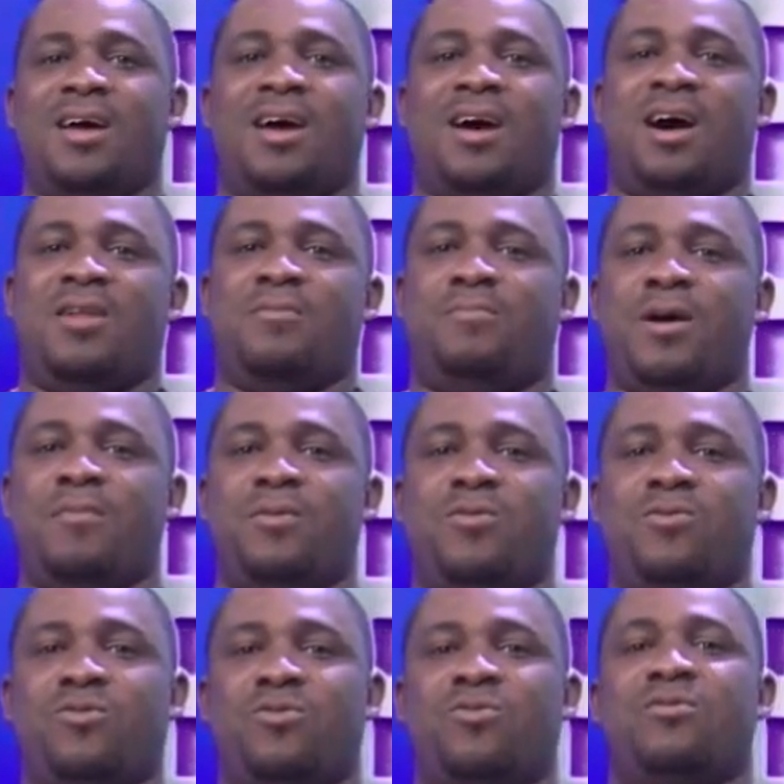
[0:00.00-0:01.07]
I'll pay me
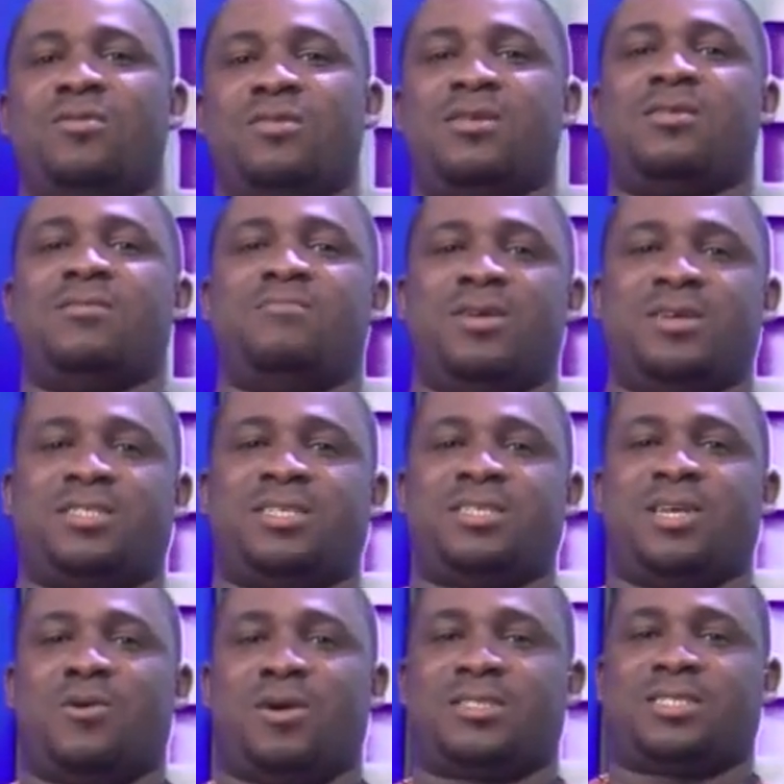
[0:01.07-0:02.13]
who
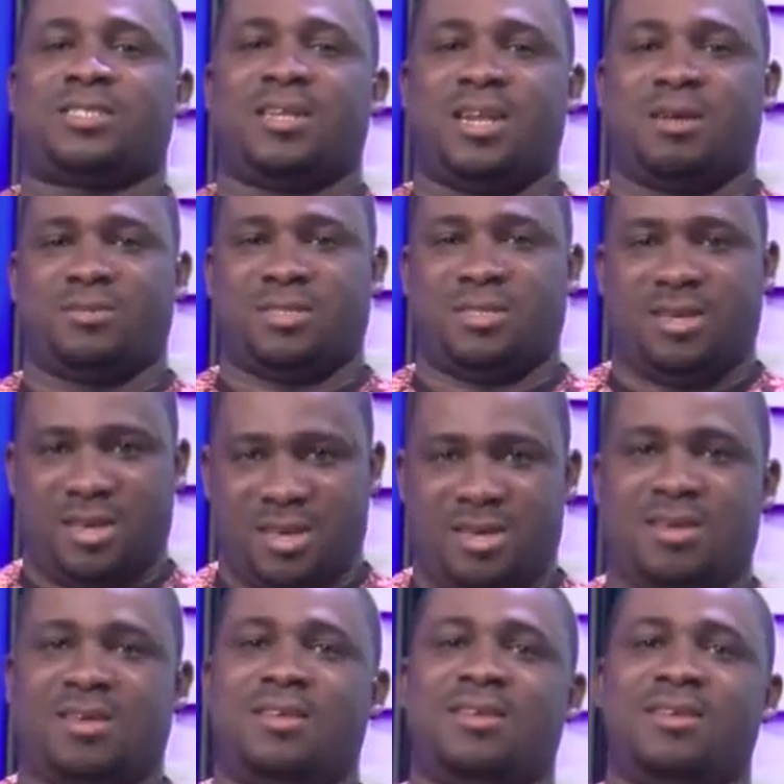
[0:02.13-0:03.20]
message you are sending them say,
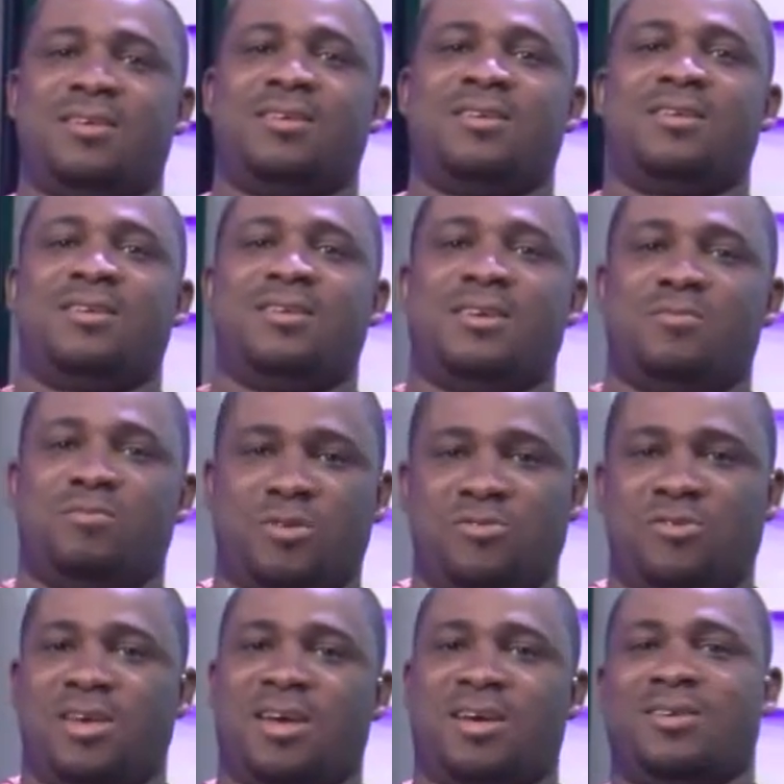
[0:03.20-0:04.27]
hey,
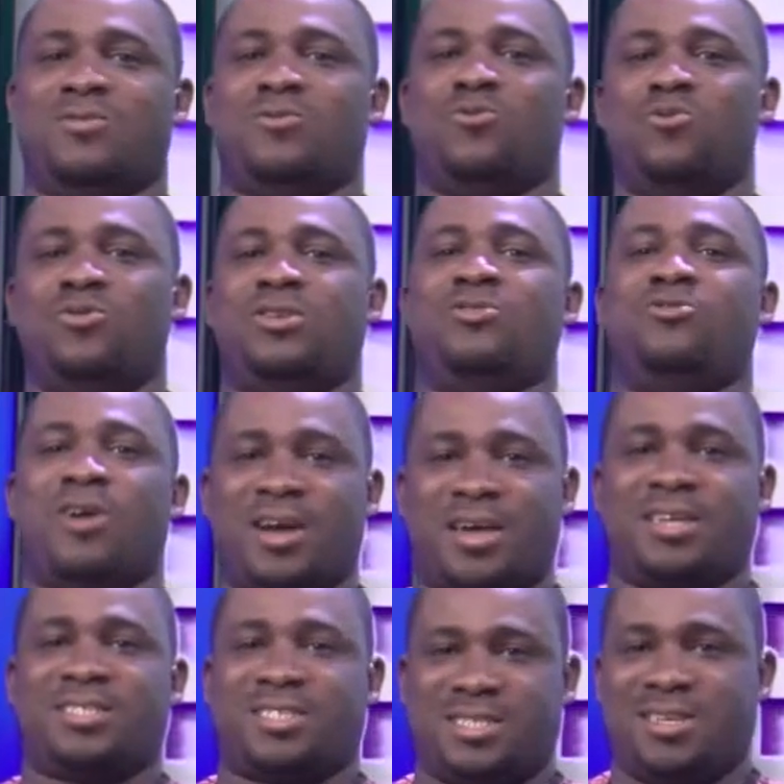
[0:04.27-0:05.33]
Minuya, who did you
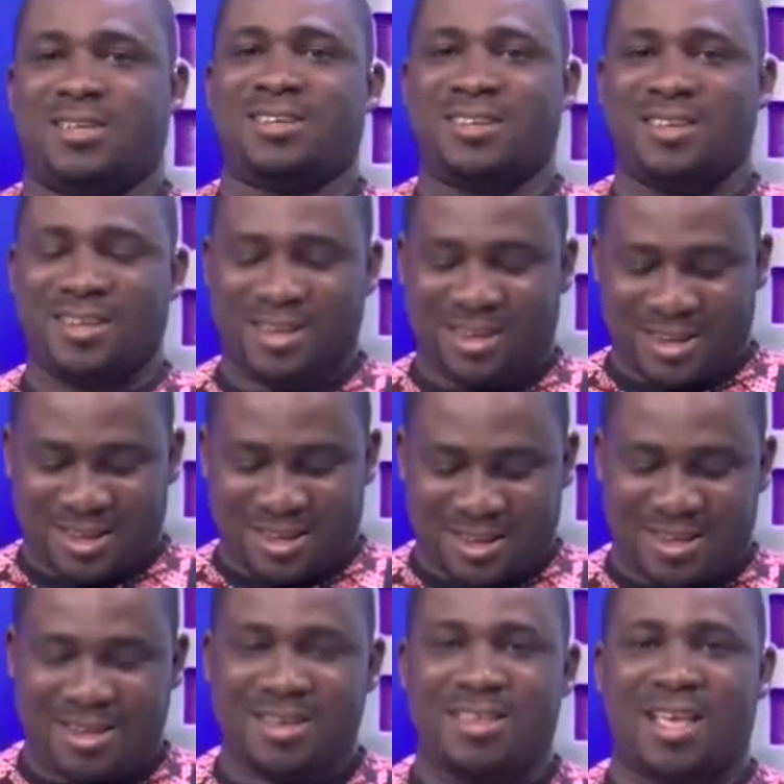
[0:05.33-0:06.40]
ask here?
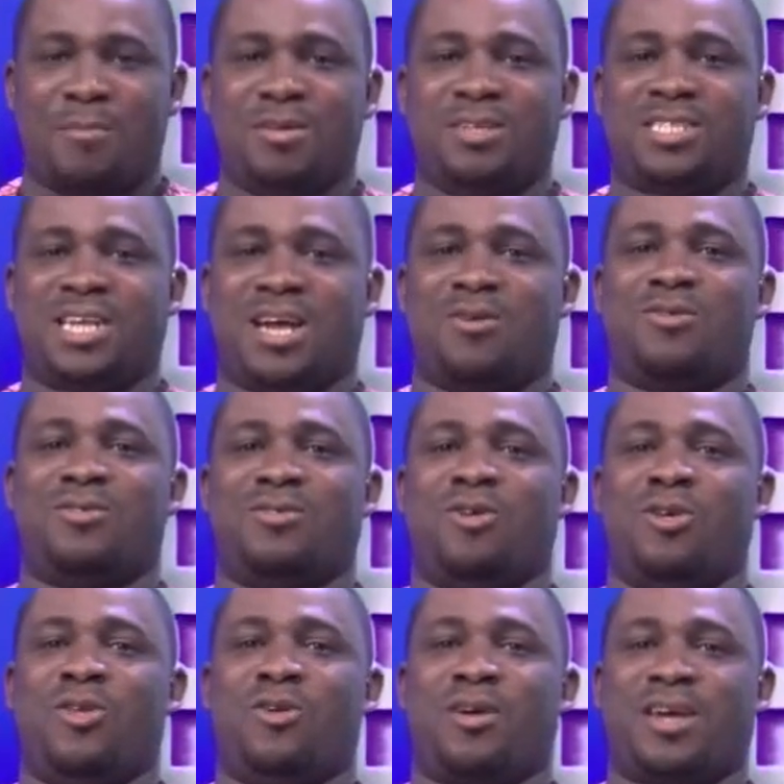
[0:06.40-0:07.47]
Ya mention now,
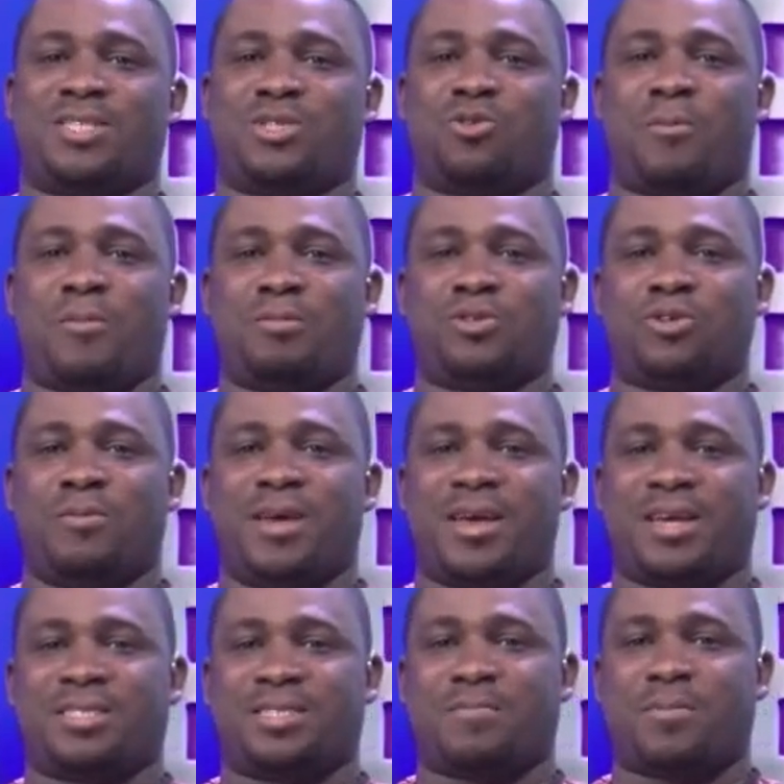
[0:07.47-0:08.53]
no, no, kese, kopim, so, be,
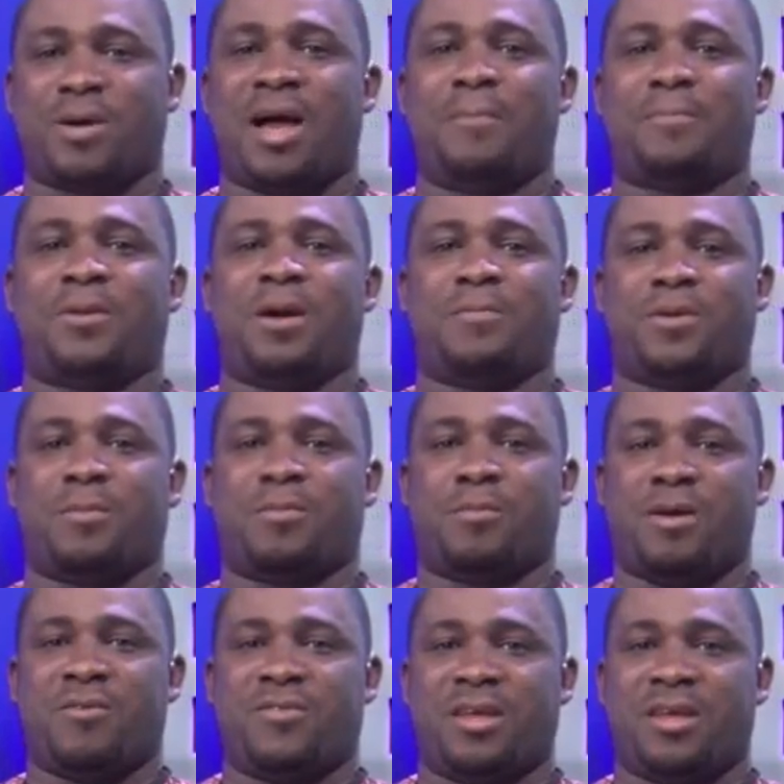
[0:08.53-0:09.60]
kese, pa. Happy, happy, happy
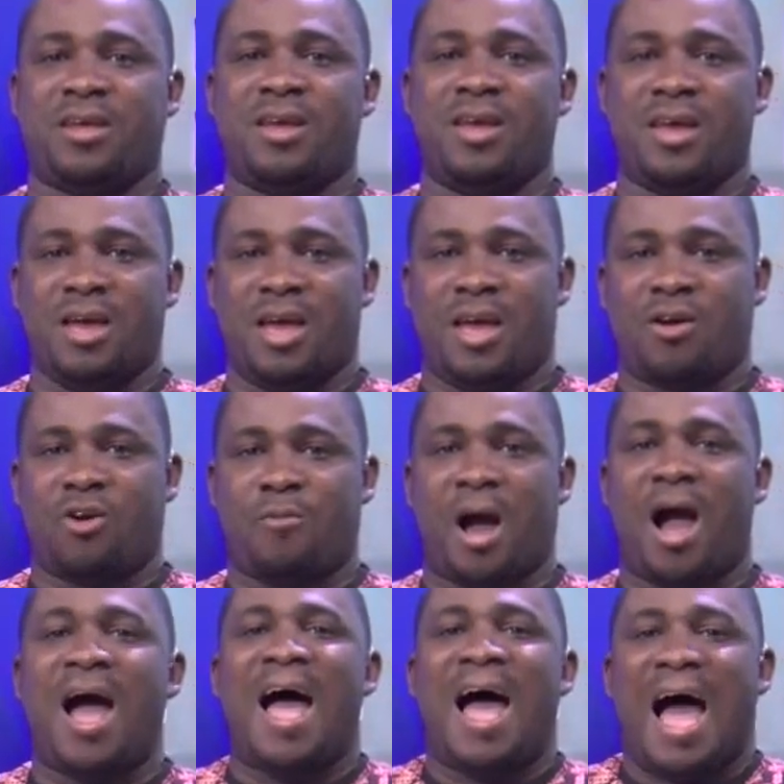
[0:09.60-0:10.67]
birthday. Kuma.